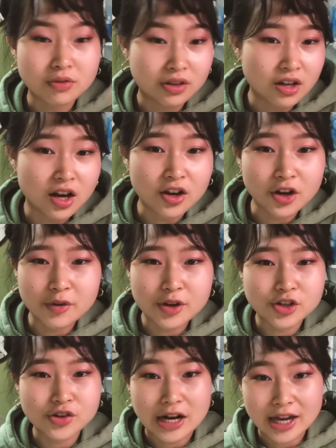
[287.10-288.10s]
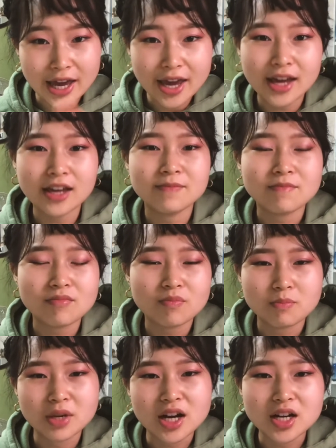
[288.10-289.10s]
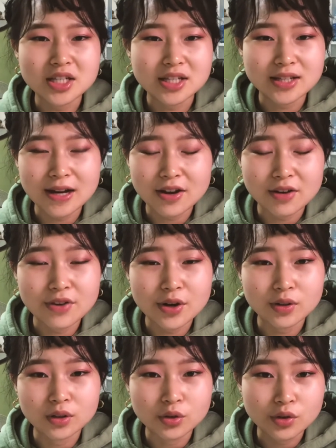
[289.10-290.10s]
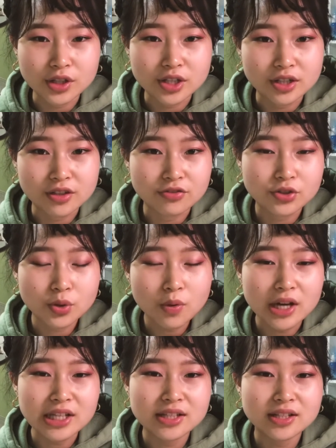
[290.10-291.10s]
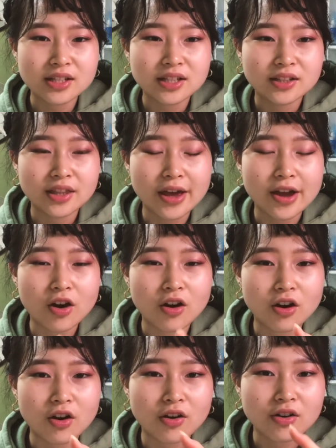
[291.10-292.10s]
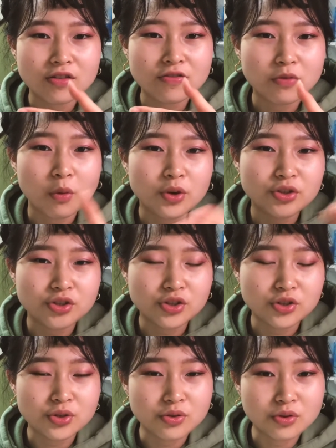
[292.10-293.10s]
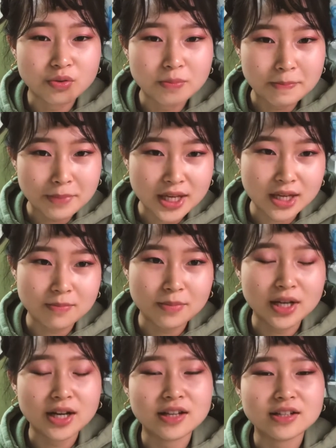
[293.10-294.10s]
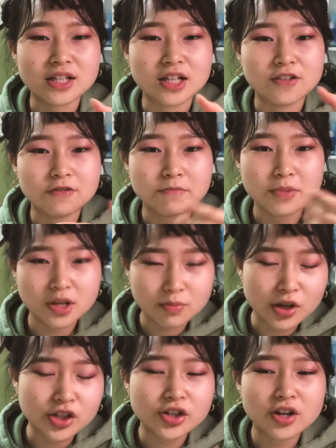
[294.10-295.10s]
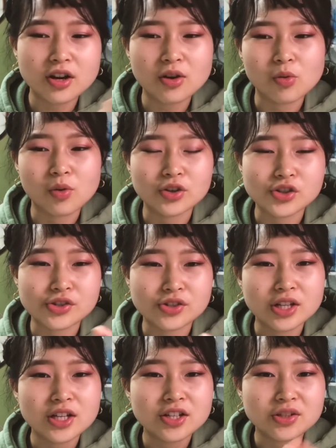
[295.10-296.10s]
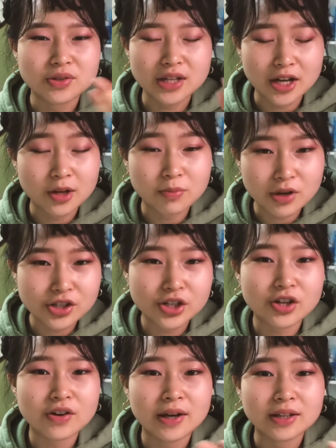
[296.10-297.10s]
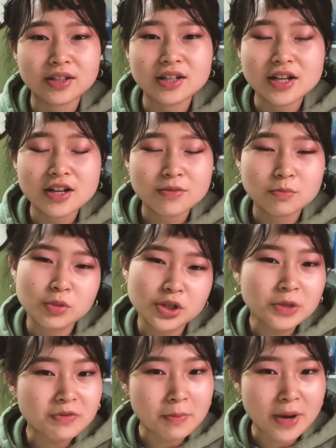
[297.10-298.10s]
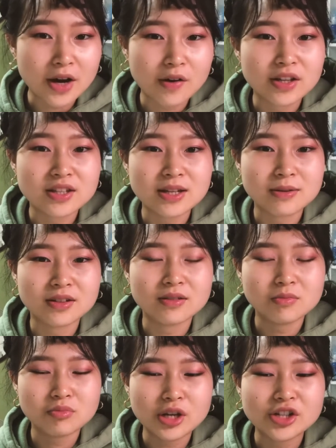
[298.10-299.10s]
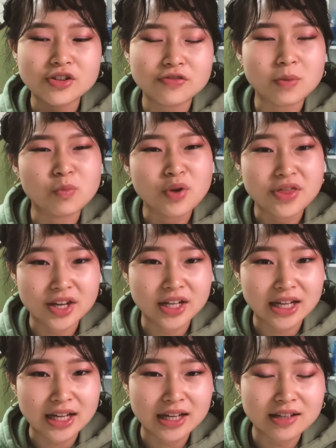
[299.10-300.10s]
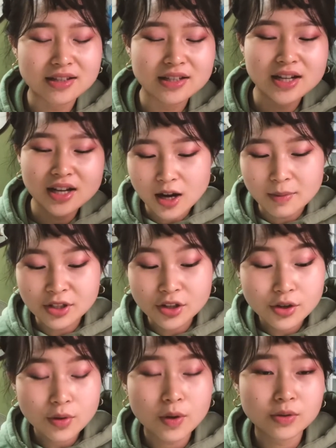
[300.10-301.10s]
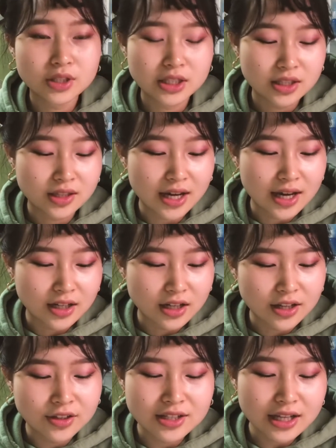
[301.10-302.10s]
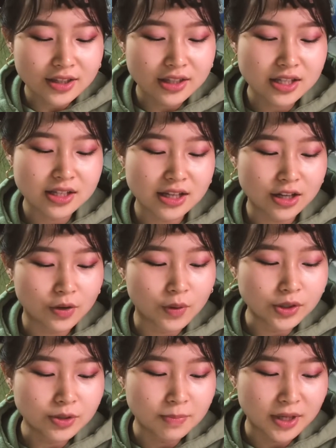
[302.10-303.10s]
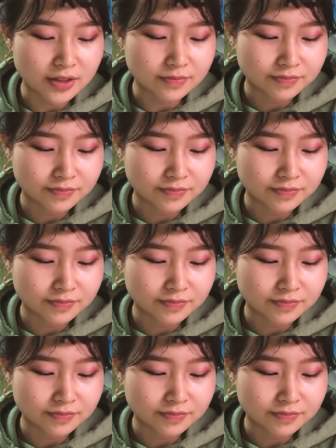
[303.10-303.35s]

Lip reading: a career track A, because it's not a very lucrative choice, they are forced to do B because of peer pressure or just societal pressure and pressure from parents and pressure from within, I guess. Another quote that, this is not a quote, but